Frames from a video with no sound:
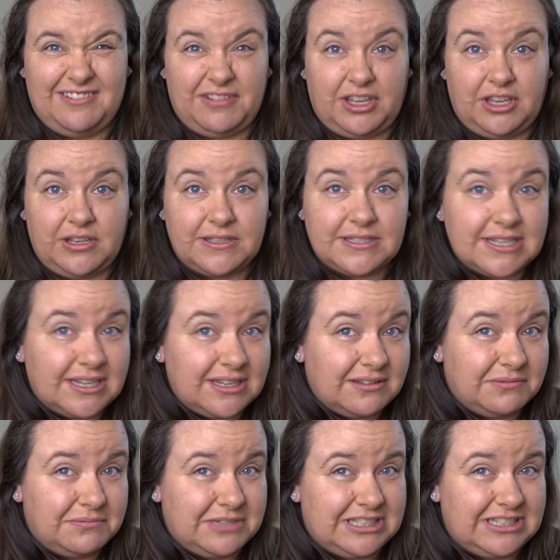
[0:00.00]
ever use it,
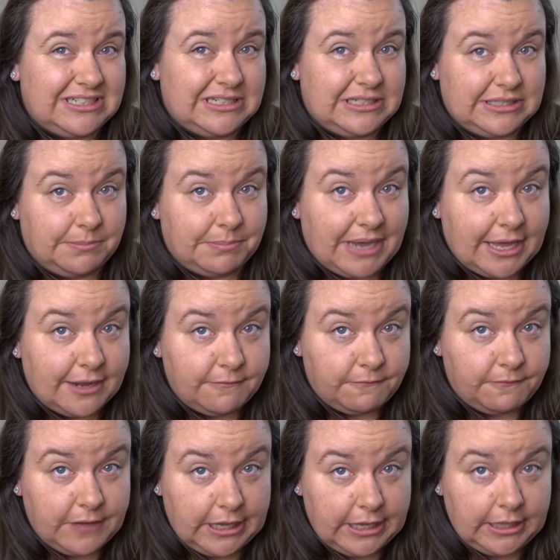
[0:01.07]
which is a bad
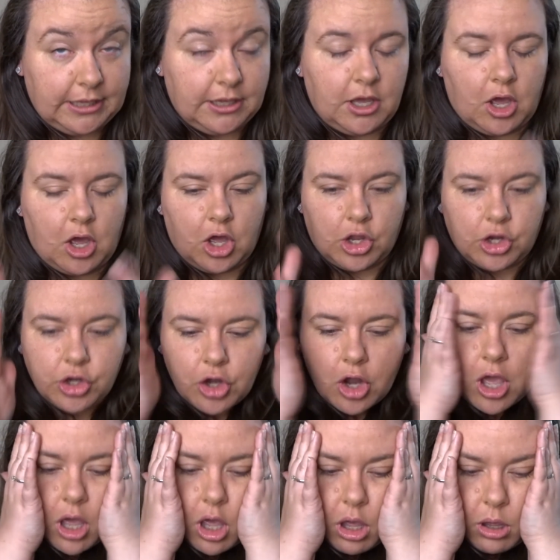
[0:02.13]
thing, I
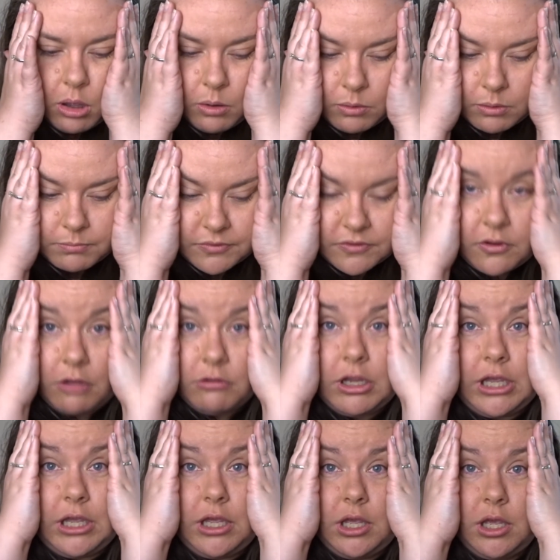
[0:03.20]
know, I'm
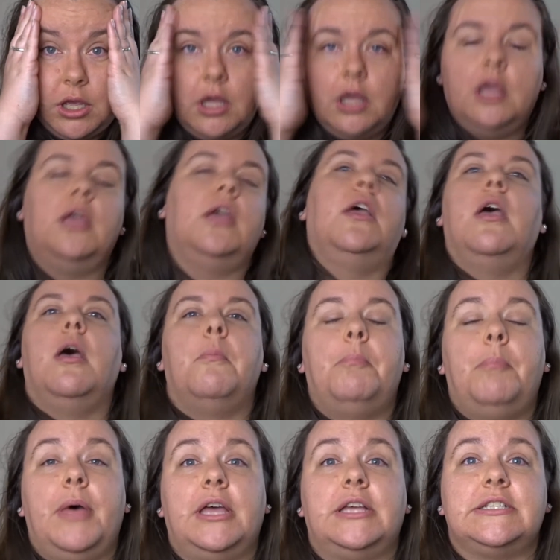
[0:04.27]
sorry,
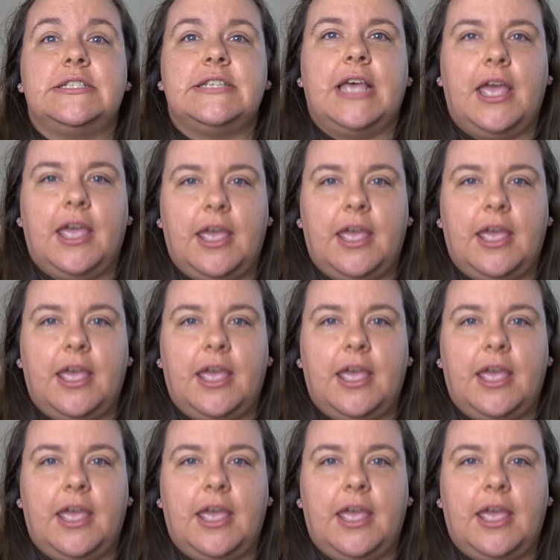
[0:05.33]
but